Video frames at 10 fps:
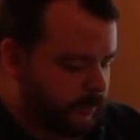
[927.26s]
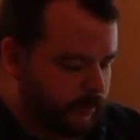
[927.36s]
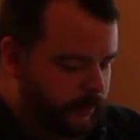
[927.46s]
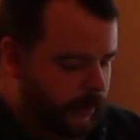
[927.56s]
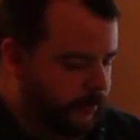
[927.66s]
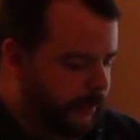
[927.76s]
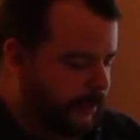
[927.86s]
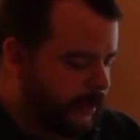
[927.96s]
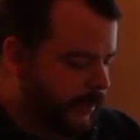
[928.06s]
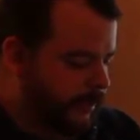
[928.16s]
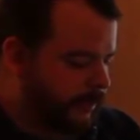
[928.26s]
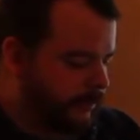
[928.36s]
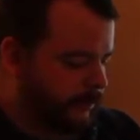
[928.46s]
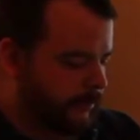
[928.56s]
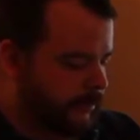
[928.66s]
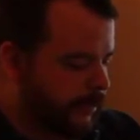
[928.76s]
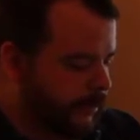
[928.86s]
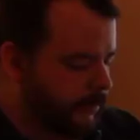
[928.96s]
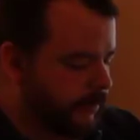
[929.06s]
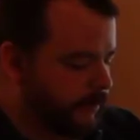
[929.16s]
Put that back on, tighten
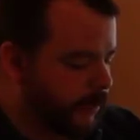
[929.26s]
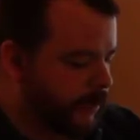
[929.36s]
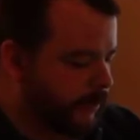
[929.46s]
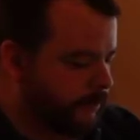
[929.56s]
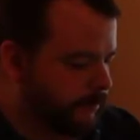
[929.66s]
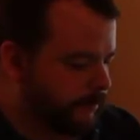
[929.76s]
everything back up.